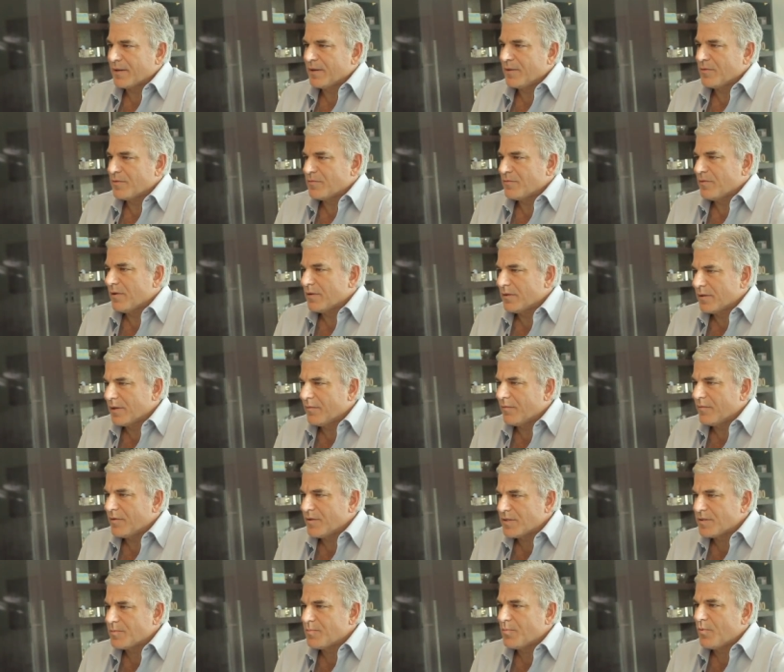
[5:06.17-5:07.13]
It was relatively
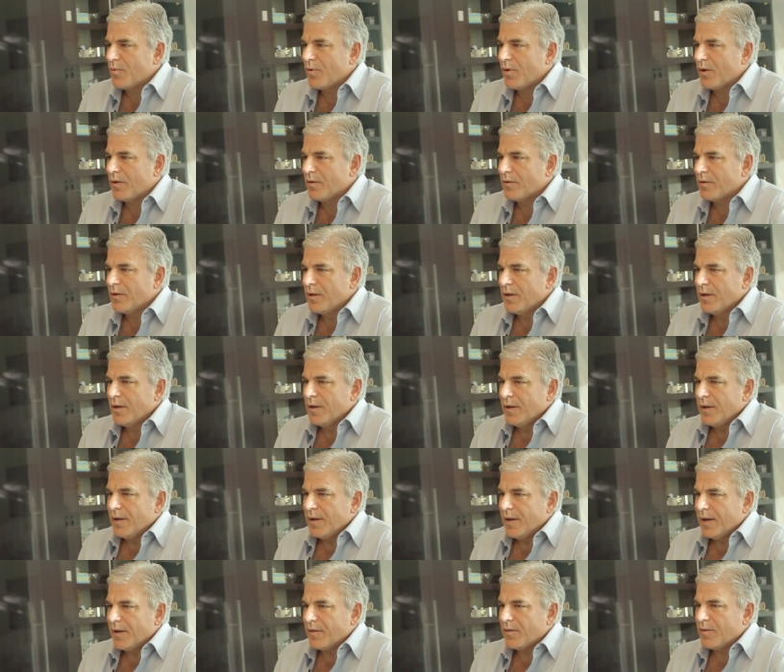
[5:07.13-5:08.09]
small,
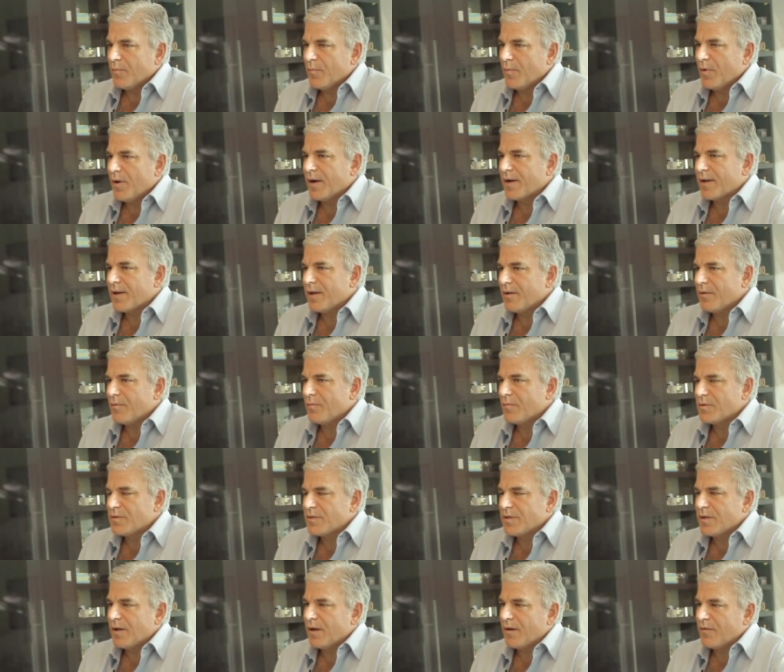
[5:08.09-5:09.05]
and the market was
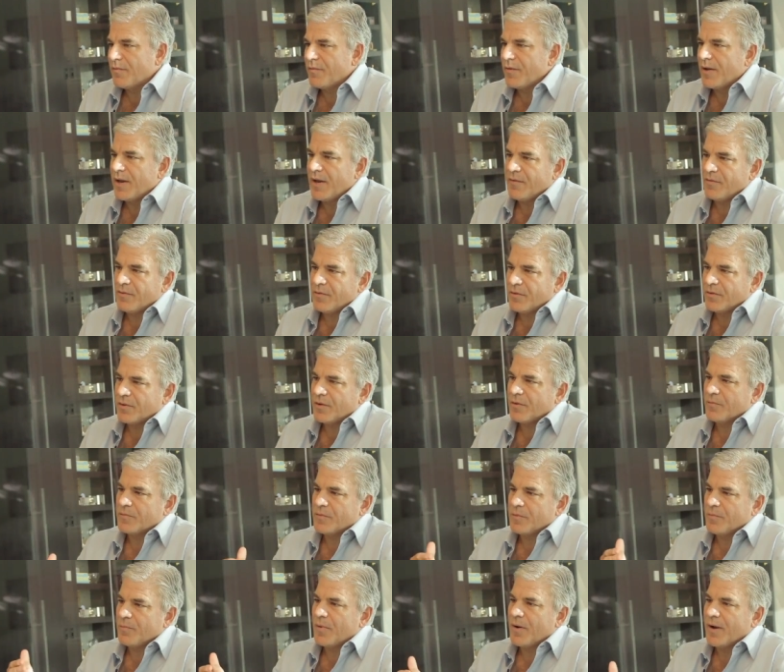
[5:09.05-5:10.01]
in our favor in terms
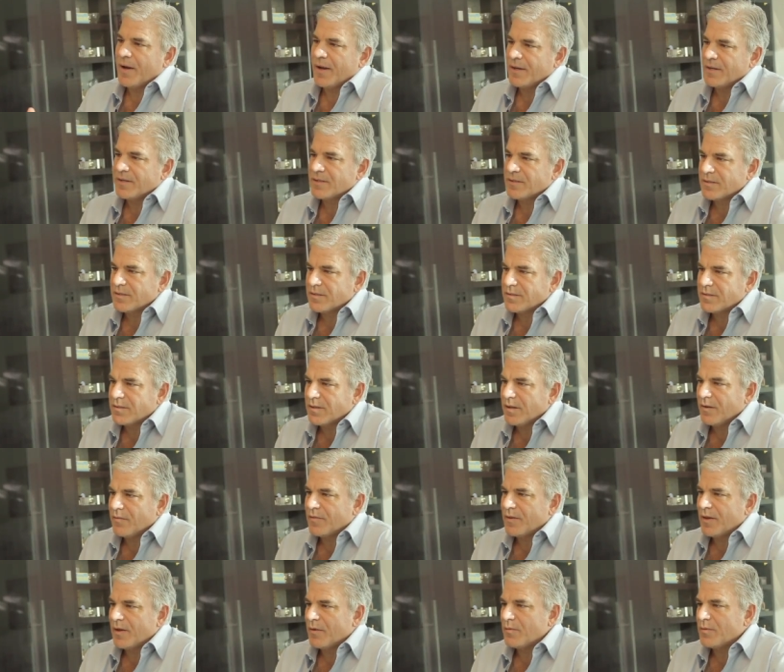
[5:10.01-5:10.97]
of buying
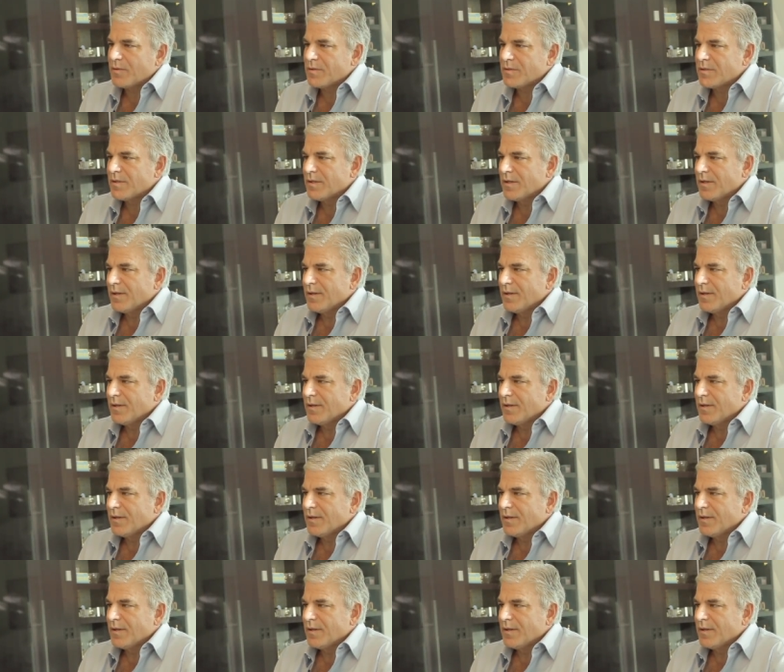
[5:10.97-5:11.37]
stuff that was,